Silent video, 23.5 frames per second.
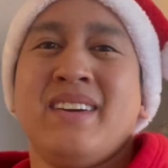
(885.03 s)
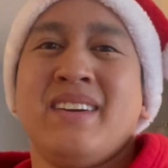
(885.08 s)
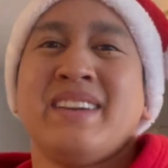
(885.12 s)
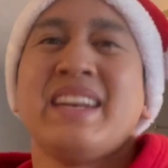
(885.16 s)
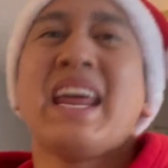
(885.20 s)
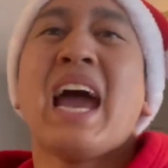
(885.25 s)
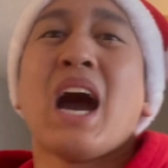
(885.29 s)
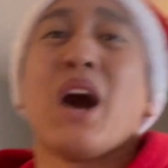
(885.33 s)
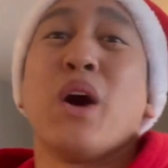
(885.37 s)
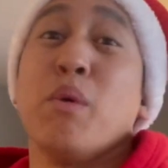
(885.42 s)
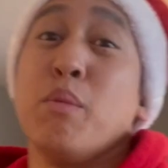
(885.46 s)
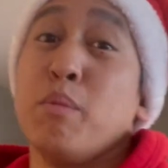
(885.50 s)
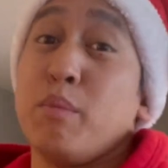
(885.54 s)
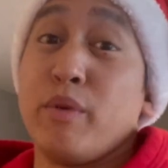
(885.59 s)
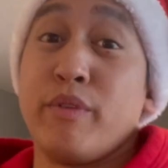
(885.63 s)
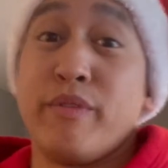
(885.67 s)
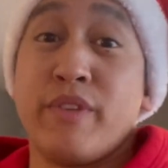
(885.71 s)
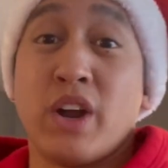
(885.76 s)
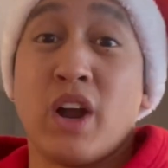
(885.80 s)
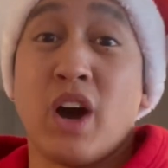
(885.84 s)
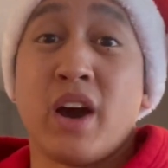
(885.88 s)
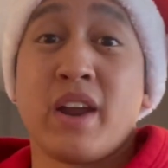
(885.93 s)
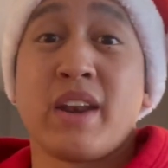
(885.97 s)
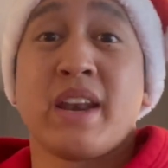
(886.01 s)
Now,
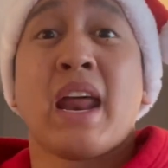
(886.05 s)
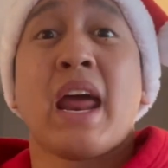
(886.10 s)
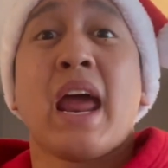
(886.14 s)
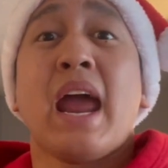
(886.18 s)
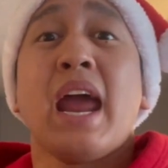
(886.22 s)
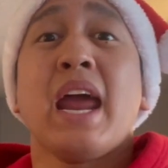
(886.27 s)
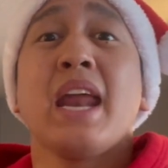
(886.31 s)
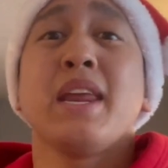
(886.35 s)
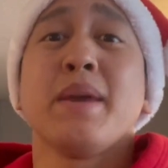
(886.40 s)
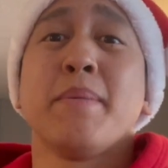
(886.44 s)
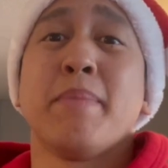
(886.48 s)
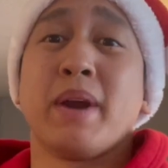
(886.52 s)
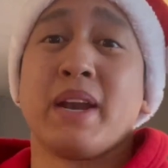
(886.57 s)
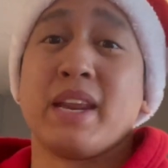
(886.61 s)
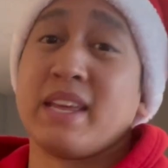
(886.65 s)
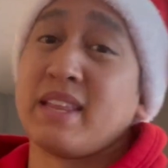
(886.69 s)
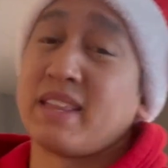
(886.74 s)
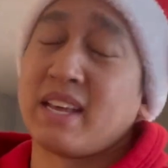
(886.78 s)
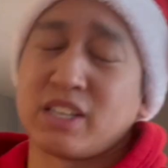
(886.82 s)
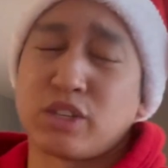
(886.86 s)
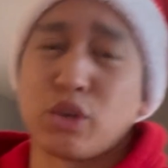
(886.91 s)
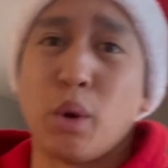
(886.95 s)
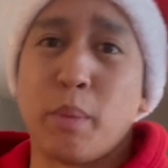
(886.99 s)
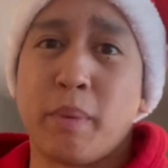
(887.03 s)
moving on, anybody
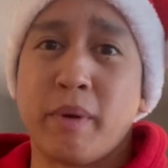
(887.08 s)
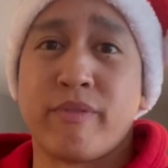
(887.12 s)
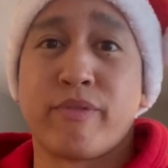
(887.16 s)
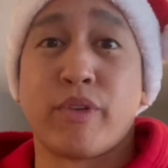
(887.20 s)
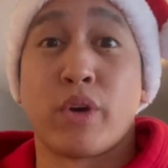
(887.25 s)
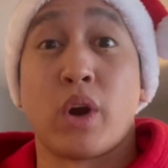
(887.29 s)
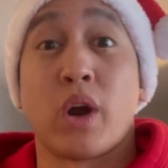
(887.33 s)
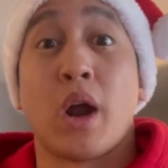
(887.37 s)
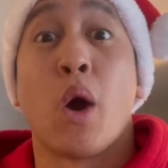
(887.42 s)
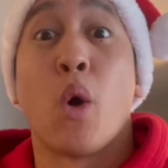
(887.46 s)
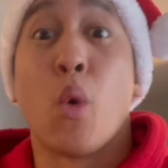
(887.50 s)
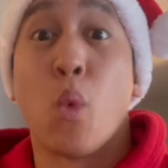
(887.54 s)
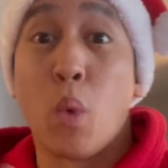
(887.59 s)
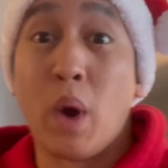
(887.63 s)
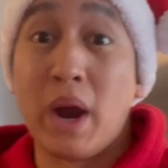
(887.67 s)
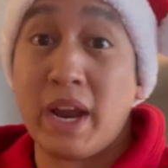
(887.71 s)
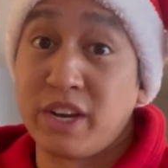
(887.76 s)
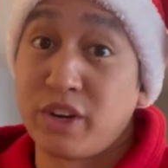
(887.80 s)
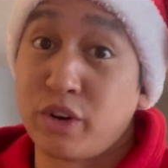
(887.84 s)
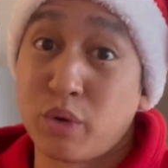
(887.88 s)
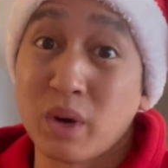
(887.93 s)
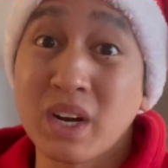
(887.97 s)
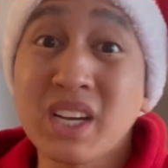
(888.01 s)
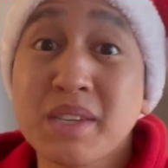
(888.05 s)
that's hoping for a
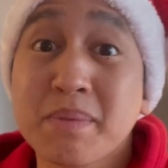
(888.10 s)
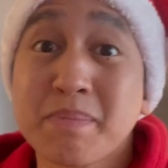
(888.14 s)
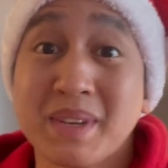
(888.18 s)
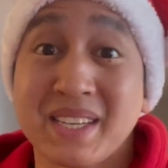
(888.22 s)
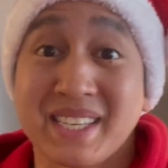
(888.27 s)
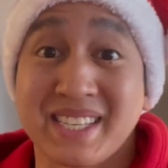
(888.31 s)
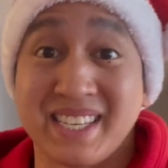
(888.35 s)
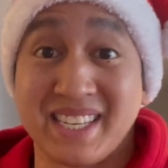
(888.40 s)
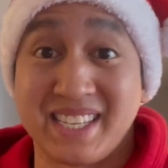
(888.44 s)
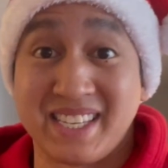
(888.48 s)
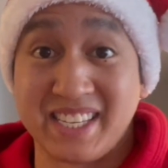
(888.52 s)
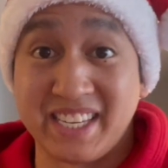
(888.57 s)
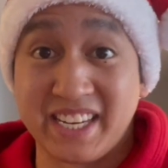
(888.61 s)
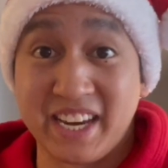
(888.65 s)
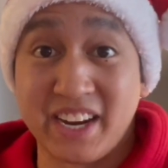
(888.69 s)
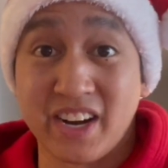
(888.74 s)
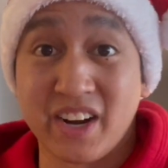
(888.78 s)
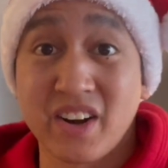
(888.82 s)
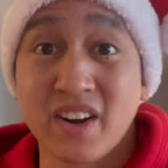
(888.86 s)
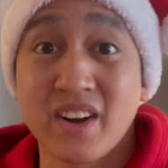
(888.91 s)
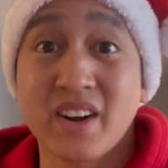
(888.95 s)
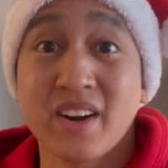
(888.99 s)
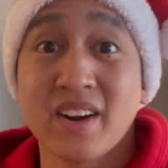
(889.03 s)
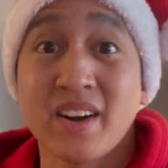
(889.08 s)
white Christmas this
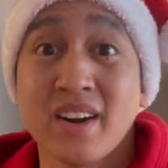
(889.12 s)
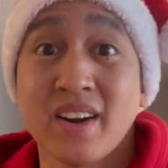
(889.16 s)
year